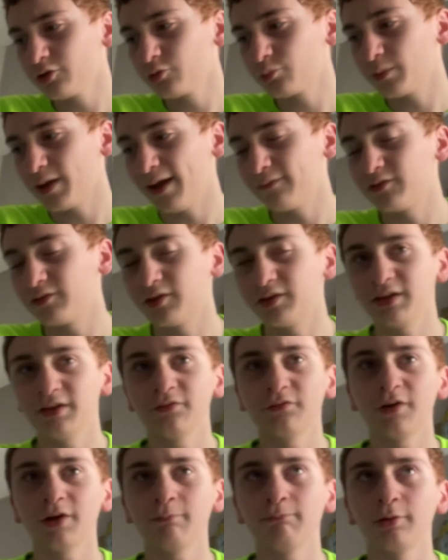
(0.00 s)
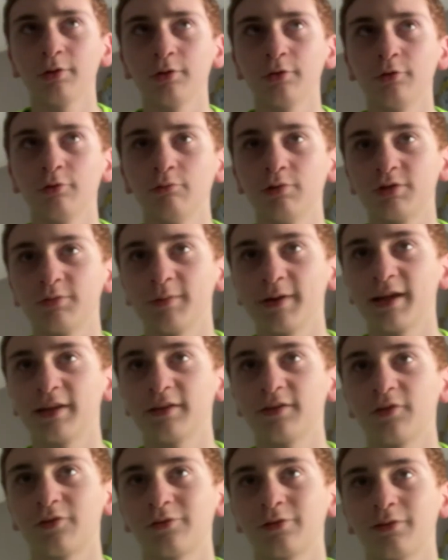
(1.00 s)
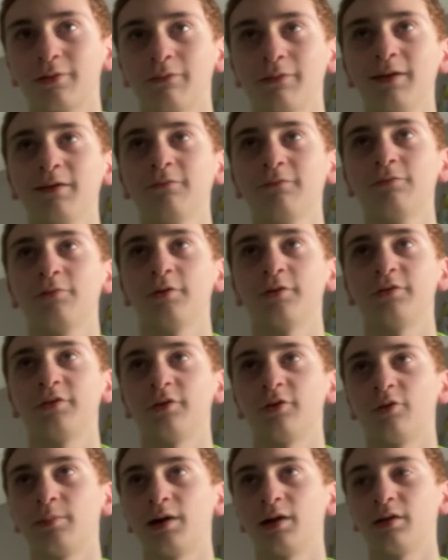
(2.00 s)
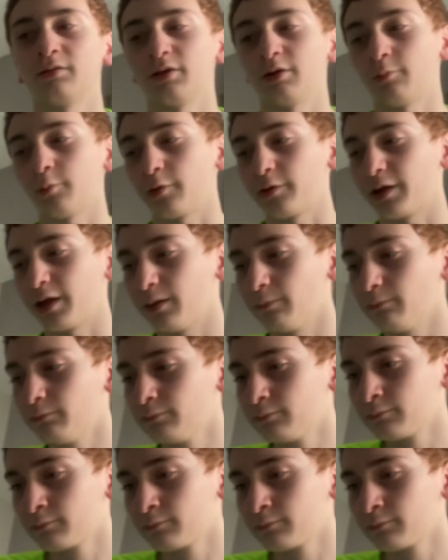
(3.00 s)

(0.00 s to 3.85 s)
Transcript: we had the default blue, which we get at the start of every single Battle Network game.